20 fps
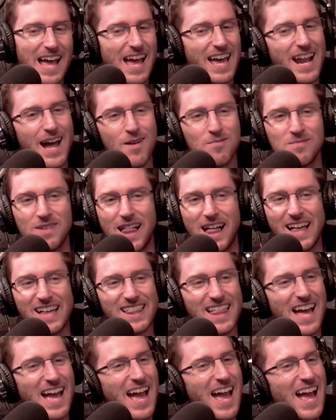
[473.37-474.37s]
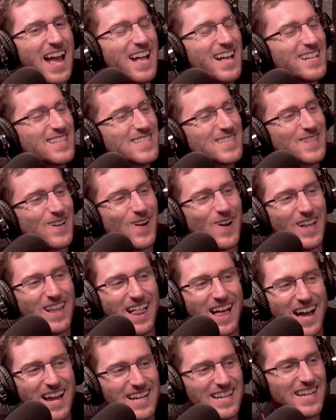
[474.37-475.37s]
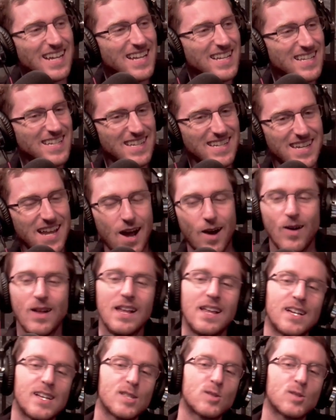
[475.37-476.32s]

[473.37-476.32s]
And I'm like, that's all I needed to know.